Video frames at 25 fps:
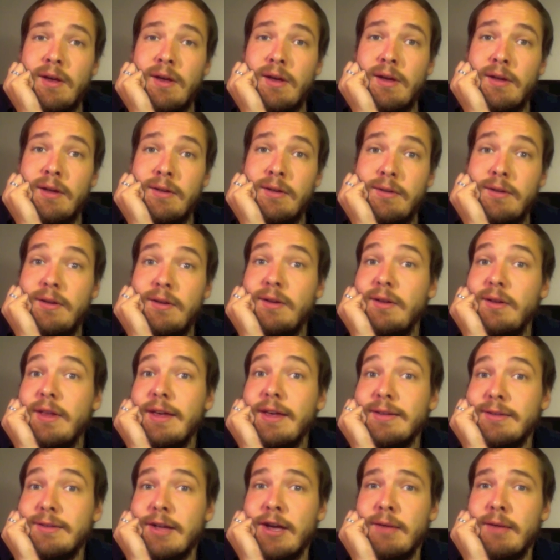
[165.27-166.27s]
Until
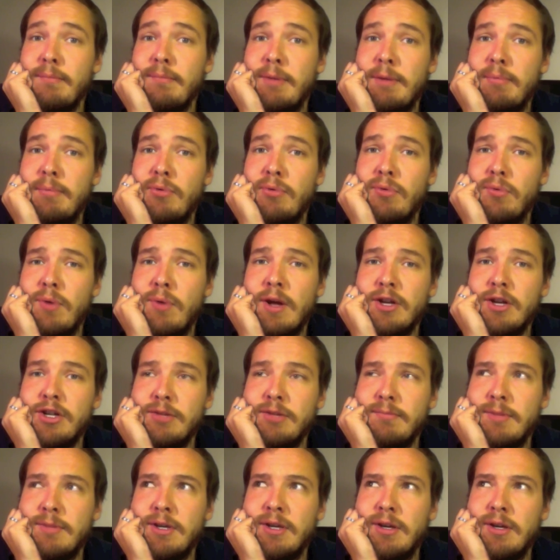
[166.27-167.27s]
next time, people
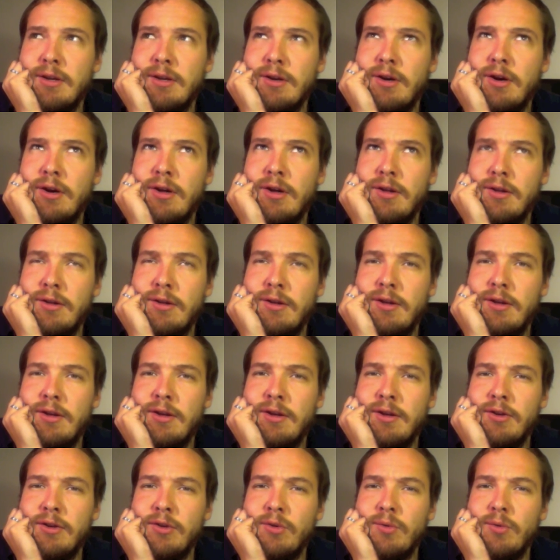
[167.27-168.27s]
watching me on the
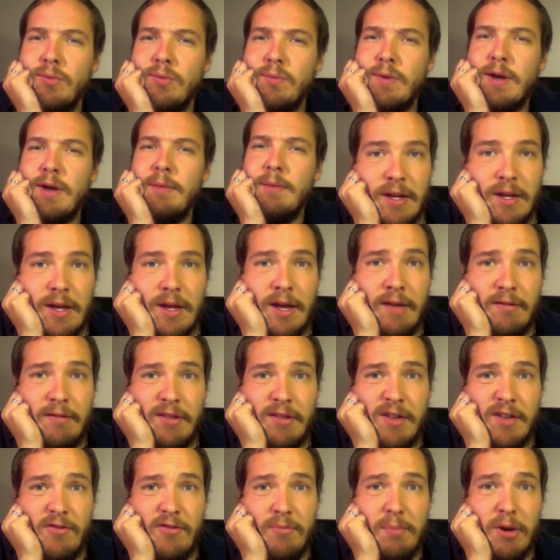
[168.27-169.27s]
interweb. I have to
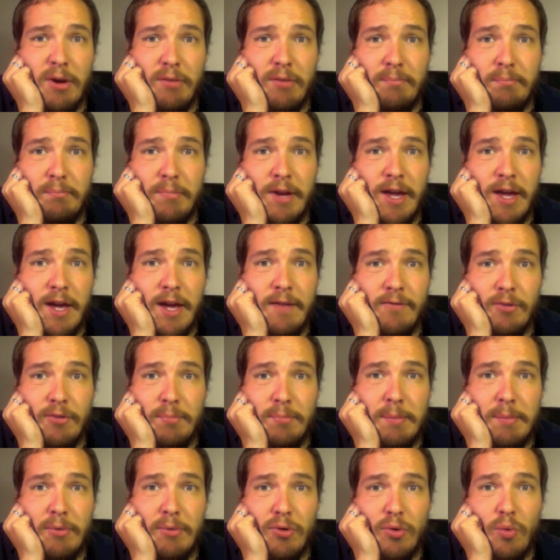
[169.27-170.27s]
think of a better name for
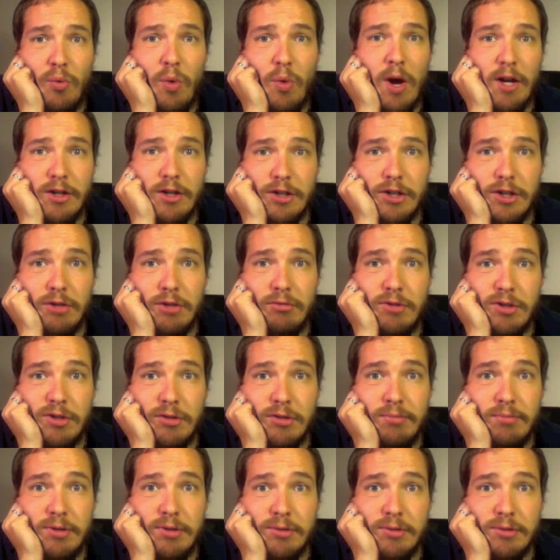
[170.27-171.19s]
people who watch YouTube.